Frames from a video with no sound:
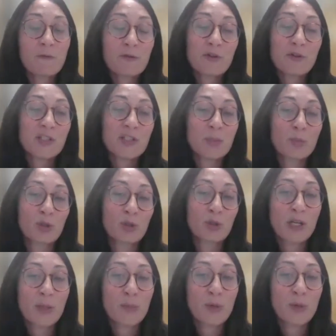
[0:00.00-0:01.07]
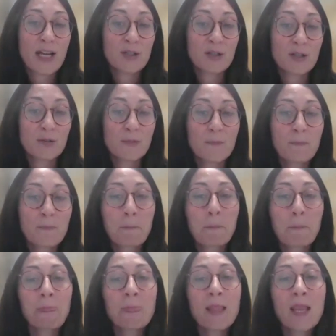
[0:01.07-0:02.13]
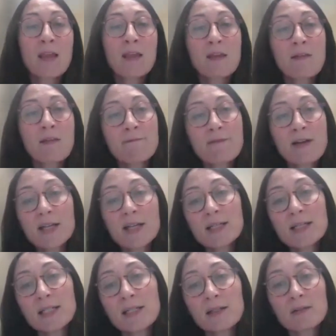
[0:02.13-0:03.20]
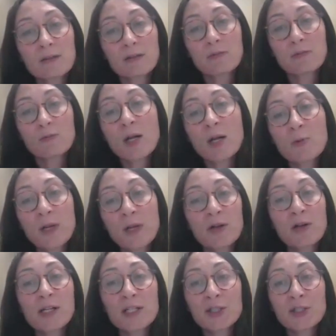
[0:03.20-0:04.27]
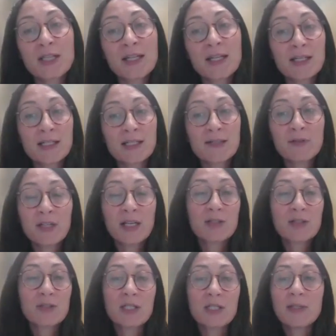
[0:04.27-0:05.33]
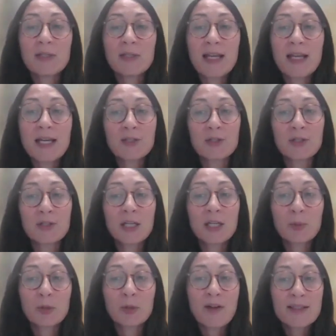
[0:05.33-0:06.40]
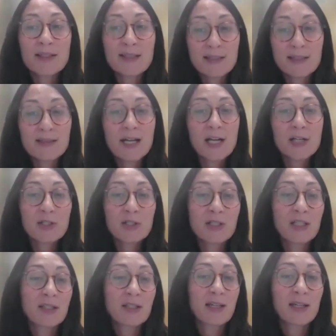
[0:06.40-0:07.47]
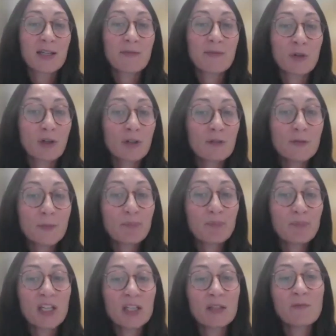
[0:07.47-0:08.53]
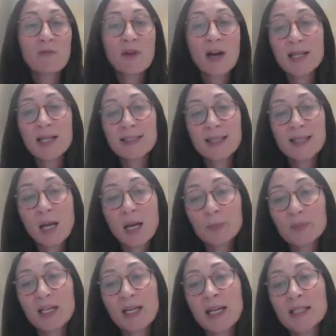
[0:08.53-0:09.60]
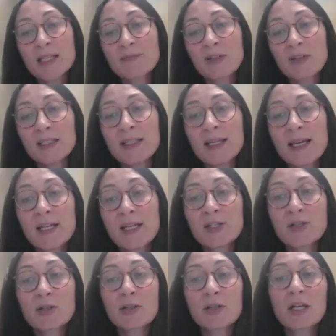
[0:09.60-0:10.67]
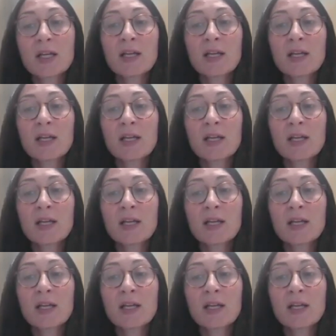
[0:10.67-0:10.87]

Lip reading: foster more collaboration. Finally, while we acknowledge the classification limitation, it provides a structure that can evolve. It invites updates, validation,